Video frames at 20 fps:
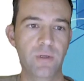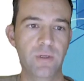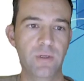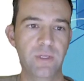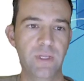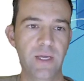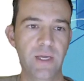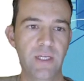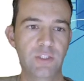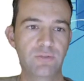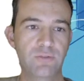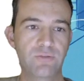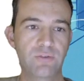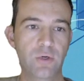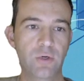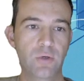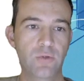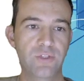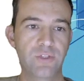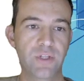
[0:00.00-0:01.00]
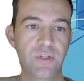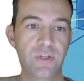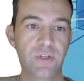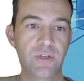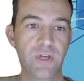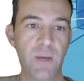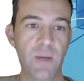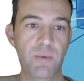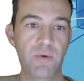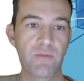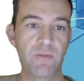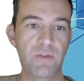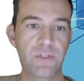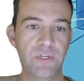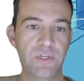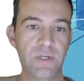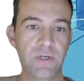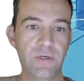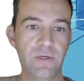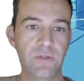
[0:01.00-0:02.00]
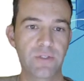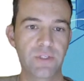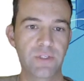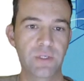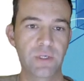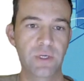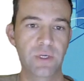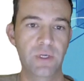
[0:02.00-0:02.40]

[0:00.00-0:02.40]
Dash froze at the top of the stairs.